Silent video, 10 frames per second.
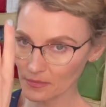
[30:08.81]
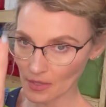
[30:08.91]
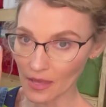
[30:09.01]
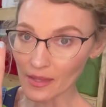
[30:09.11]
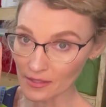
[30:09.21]

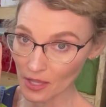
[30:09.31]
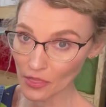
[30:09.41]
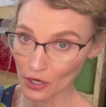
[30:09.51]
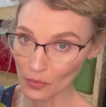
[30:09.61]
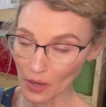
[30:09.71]
Okay, that's the
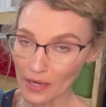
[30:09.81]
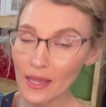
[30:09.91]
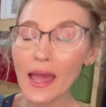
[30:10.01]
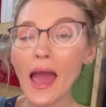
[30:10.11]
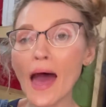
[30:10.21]
third one.
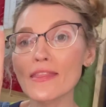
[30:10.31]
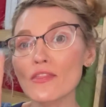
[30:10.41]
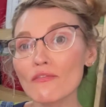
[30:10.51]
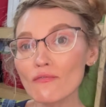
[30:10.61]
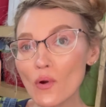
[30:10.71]
And then
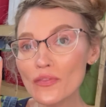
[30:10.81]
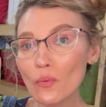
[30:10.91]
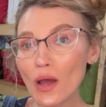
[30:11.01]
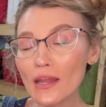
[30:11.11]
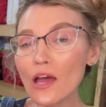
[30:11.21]
the fourth one,